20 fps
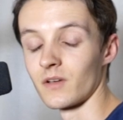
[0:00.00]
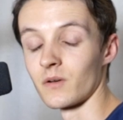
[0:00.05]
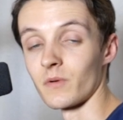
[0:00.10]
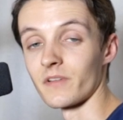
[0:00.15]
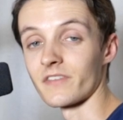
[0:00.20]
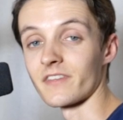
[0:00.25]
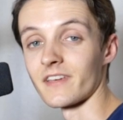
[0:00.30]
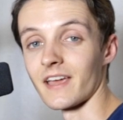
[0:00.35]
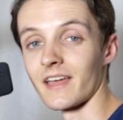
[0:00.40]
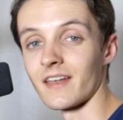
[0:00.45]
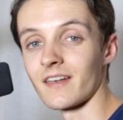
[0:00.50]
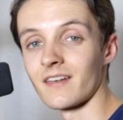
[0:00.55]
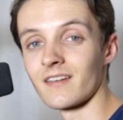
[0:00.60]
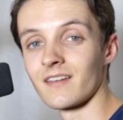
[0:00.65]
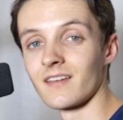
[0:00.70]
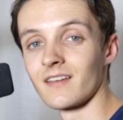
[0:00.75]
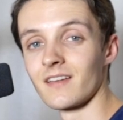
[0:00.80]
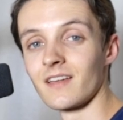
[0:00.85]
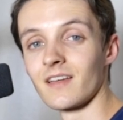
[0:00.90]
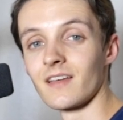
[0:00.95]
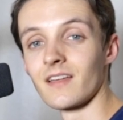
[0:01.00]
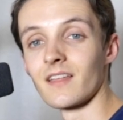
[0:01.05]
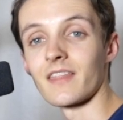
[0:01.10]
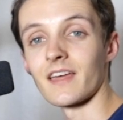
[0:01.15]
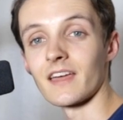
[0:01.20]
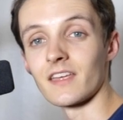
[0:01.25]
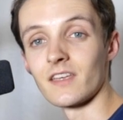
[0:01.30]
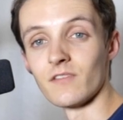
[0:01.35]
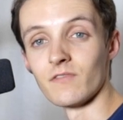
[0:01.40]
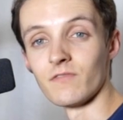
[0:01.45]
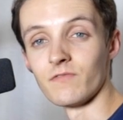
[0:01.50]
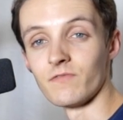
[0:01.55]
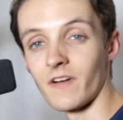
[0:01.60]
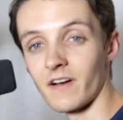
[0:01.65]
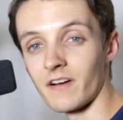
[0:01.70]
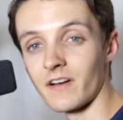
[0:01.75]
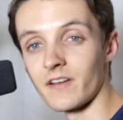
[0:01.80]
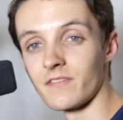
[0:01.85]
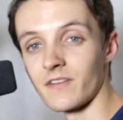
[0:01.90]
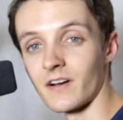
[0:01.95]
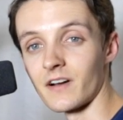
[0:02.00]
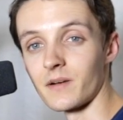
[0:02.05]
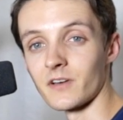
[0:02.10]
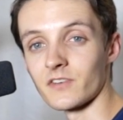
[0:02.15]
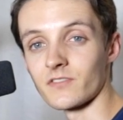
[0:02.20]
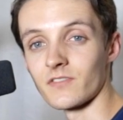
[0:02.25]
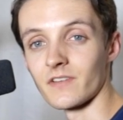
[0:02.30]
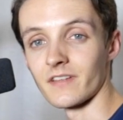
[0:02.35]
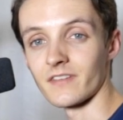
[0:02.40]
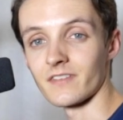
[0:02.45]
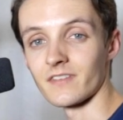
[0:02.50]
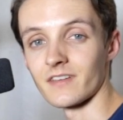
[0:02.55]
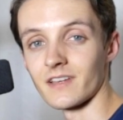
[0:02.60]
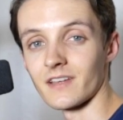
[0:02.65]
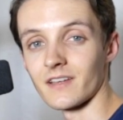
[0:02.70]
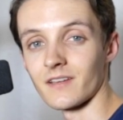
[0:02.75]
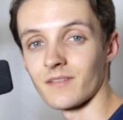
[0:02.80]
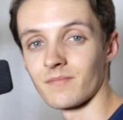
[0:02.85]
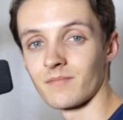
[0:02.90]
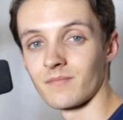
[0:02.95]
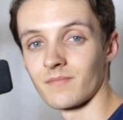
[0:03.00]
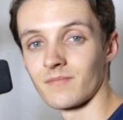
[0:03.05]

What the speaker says: Once again, thank you very, very much for listening.